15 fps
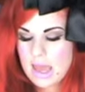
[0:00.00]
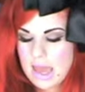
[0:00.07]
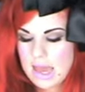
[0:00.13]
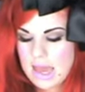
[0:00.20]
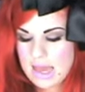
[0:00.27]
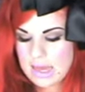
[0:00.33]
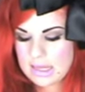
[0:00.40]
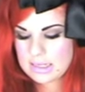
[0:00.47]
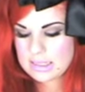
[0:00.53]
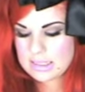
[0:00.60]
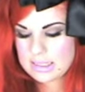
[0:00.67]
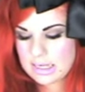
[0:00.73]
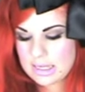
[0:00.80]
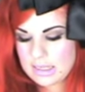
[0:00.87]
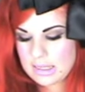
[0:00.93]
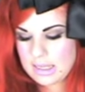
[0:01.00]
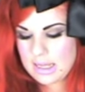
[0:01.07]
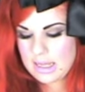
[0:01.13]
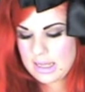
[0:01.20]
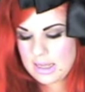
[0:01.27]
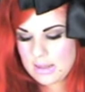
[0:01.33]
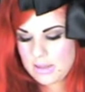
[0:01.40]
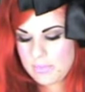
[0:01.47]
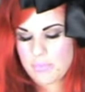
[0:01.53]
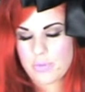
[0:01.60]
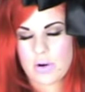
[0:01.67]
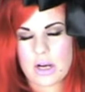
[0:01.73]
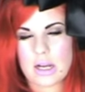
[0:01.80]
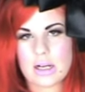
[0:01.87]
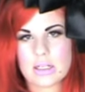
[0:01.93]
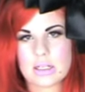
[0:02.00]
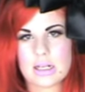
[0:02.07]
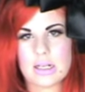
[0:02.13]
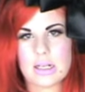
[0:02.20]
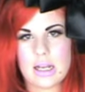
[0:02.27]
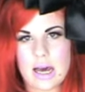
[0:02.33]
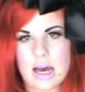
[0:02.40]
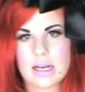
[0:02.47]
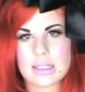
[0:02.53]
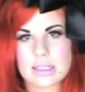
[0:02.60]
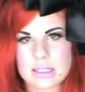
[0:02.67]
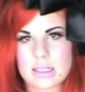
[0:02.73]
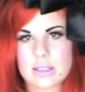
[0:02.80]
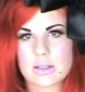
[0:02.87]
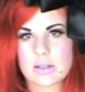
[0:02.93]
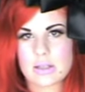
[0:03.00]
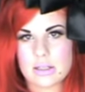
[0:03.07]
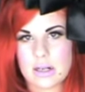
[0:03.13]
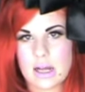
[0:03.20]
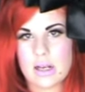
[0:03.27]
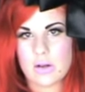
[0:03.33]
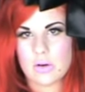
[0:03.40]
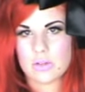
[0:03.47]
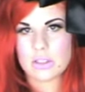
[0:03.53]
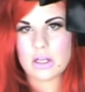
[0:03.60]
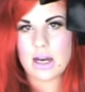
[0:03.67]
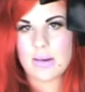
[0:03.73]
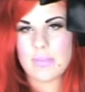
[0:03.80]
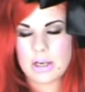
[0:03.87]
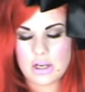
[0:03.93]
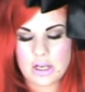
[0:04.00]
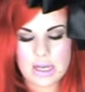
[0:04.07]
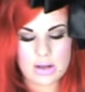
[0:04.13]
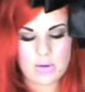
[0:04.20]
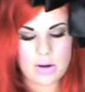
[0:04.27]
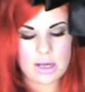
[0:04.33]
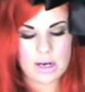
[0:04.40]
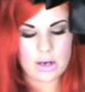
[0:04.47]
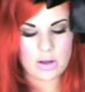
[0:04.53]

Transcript: and secondly, the product lasts a long time and you get quite